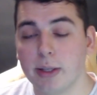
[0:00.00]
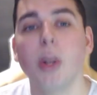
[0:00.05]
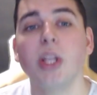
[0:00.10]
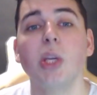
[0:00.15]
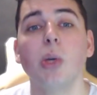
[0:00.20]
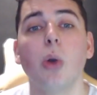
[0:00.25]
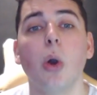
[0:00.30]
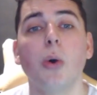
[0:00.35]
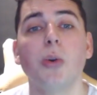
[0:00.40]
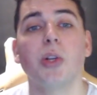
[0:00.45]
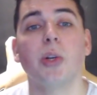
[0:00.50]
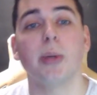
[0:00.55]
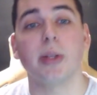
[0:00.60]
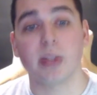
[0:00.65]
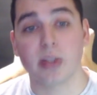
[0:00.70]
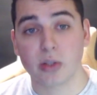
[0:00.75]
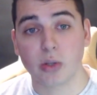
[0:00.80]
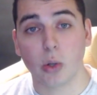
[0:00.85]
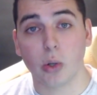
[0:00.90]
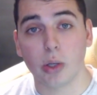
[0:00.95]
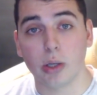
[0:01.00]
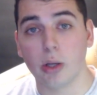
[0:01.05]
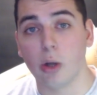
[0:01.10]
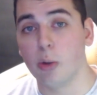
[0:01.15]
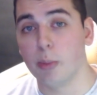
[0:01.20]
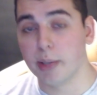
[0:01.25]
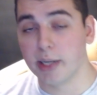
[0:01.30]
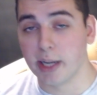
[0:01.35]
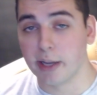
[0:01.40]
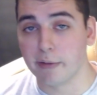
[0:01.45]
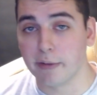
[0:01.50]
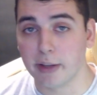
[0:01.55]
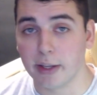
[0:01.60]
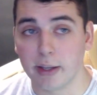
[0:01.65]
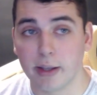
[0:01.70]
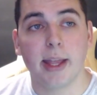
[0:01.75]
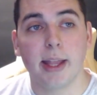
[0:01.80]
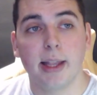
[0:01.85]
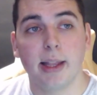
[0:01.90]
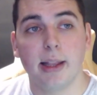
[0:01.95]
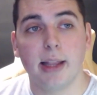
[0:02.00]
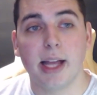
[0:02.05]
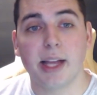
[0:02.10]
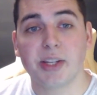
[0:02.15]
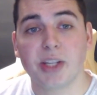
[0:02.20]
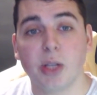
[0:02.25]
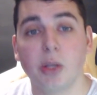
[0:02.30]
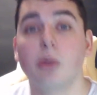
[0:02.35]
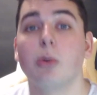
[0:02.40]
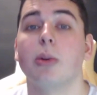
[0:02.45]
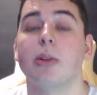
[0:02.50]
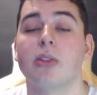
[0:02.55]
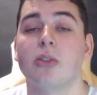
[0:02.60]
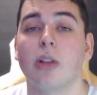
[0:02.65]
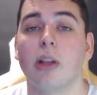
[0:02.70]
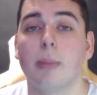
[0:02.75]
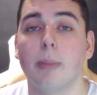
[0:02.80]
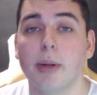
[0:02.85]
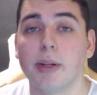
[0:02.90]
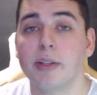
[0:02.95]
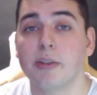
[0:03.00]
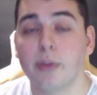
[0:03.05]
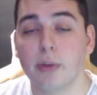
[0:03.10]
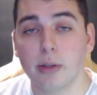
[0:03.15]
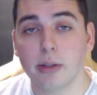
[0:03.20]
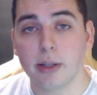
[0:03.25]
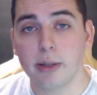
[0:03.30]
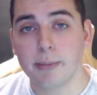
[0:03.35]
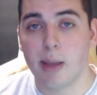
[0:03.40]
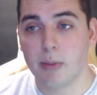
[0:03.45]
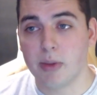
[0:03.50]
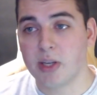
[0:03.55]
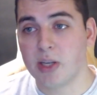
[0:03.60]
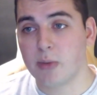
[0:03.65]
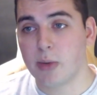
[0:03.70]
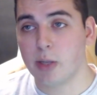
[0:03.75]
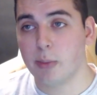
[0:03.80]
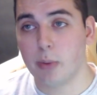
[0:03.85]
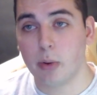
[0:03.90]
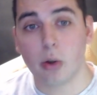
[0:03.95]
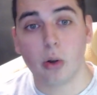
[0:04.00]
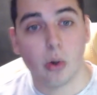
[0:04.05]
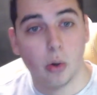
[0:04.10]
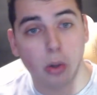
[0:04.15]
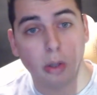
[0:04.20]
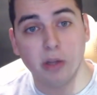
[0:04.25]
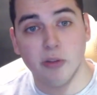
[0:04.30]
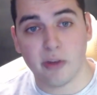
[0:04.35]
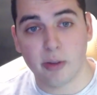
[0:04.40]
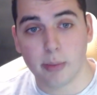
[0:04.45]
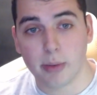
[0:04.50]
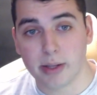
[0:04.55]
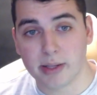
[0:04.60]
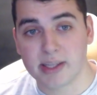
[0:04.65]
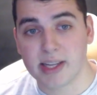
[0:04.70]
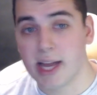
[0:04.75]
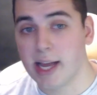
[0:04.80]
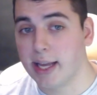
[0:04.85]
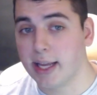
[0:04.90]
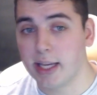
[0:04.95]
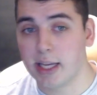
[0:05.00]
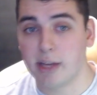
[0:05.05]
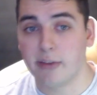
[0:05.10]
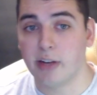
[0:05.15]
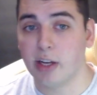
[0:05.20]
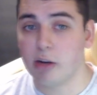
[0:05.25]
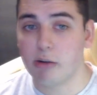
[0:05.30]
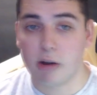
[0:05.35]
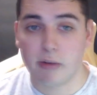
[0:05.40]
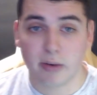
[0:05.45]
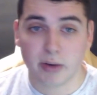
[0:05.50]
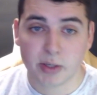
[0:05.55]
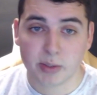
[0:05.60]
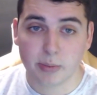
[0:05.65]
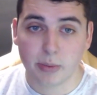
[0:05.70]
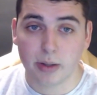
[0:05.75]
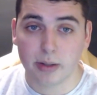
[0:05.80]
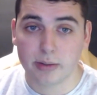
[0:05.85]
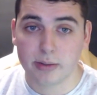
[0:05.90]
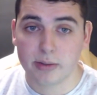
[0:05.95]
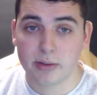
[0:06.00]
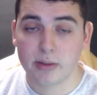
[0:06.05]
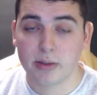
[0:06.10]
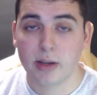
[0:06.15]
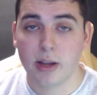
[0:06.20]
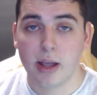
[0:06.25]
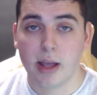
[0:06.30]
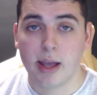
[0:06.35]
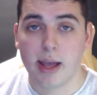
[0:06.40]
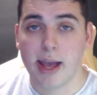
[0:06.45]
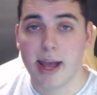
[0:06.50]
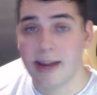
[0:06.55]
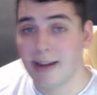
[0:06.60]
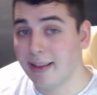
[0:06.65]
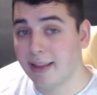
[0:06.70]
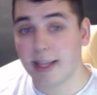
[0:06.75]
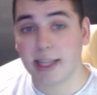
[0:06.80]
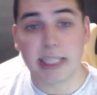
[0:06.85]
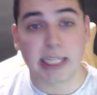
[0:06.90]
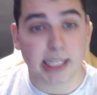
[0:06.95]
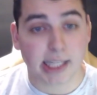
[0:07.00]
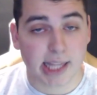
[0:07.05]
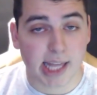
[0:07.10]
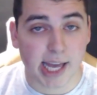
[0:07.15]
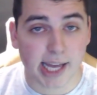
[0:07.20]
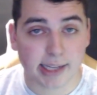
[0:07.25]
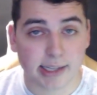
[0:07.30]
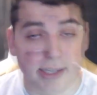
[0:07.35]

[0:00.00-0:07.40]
When you go to install OpenIV, it'll ask you to install a mods folder, and this is where you put all of your mods, i.e. any graphics mods, anything like that.